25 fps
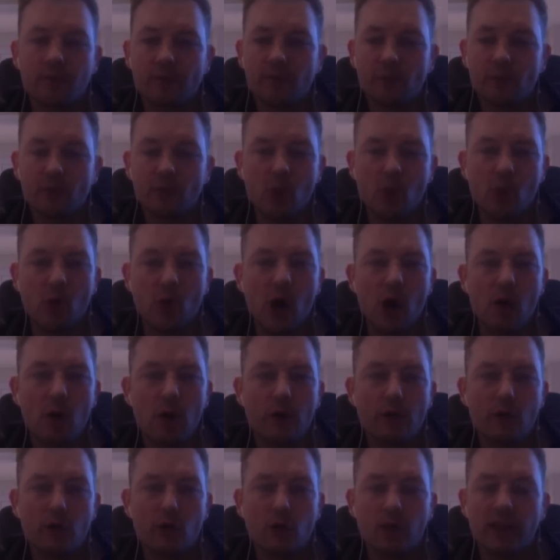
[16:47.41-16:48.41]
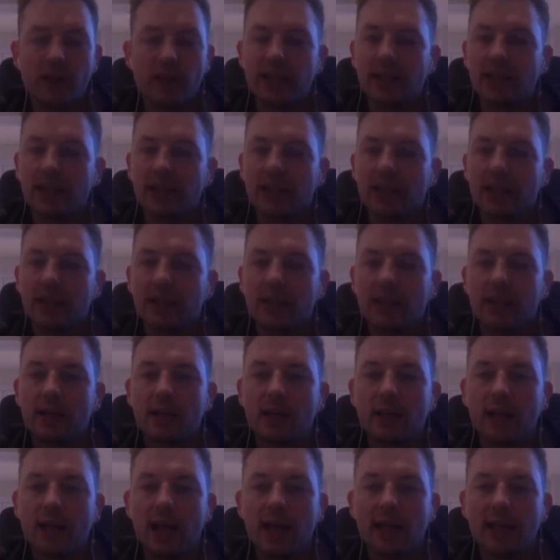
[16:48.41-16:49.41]
of trading,
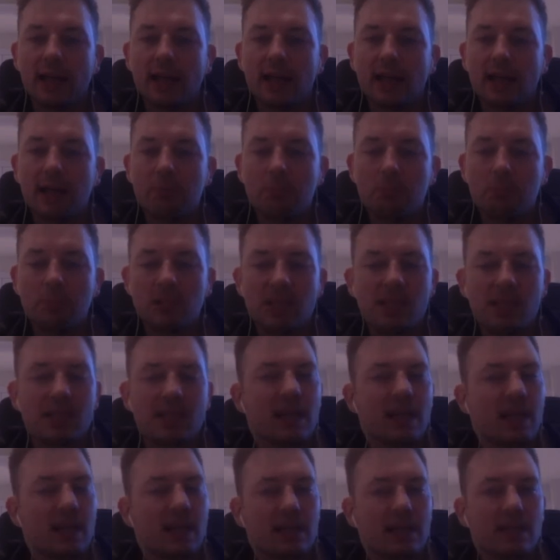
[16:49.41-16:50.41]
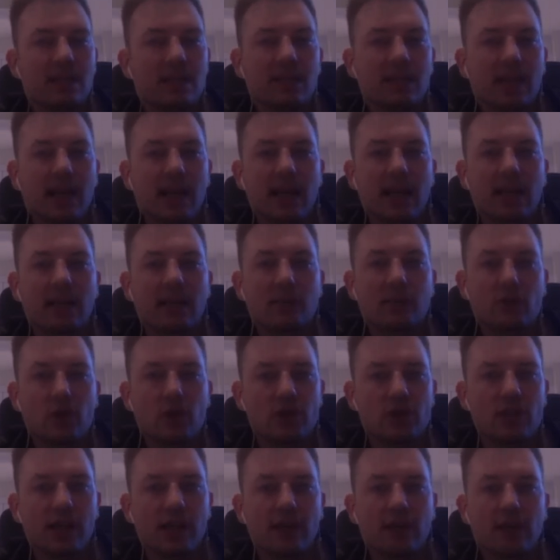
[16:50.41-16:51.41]
and this is again,
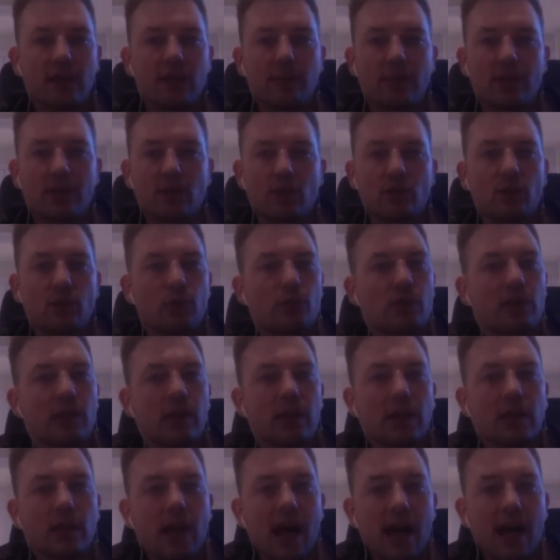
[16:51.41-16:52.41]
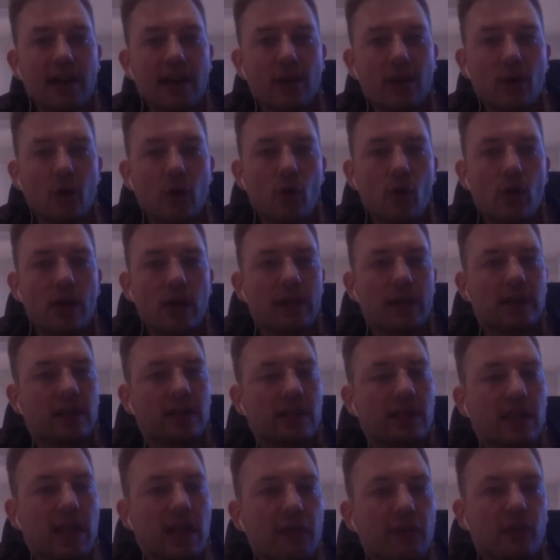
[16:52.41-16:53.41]
just like in the Barcelona IDO,
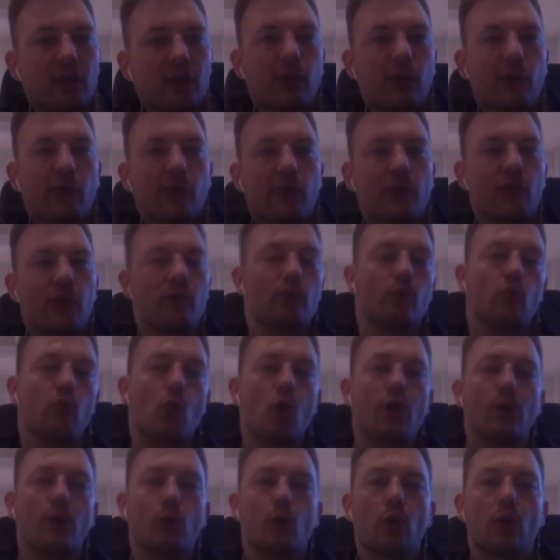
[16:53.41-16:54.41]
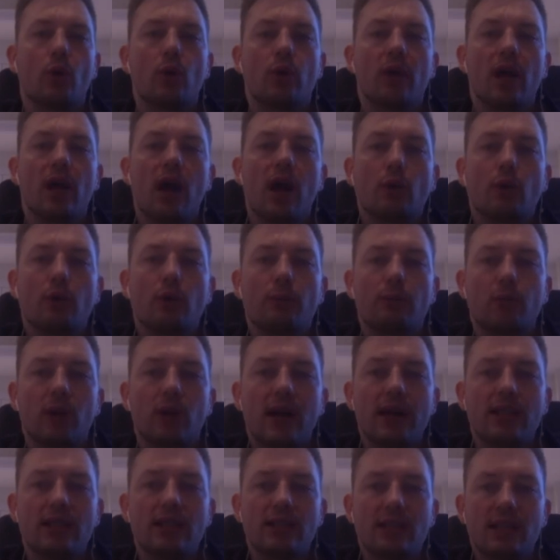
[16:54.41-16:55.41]
different from how the
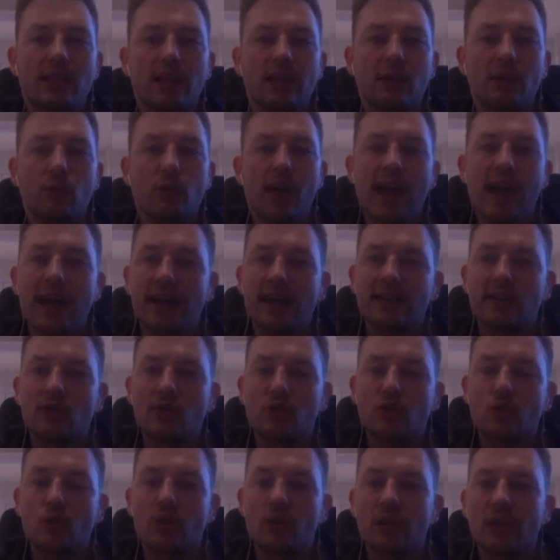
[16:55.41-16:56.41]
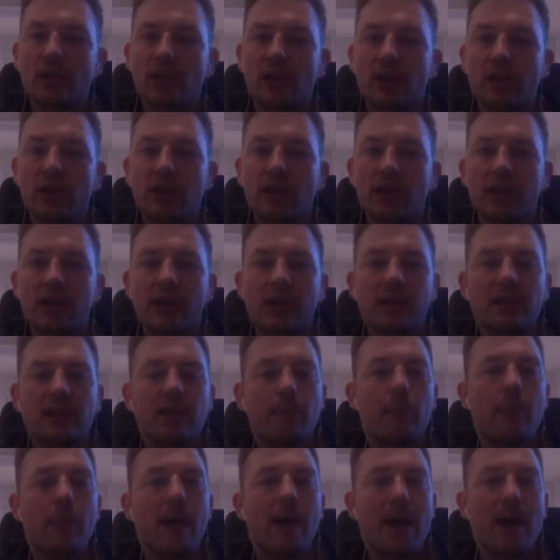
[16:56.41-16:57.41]
price reacted during the
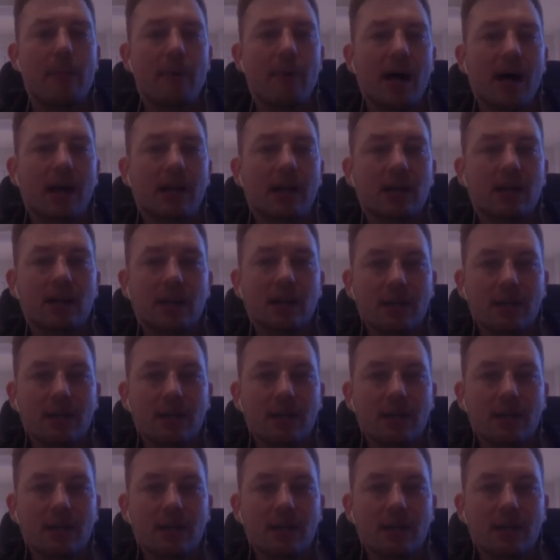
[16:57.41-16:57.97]
bear market,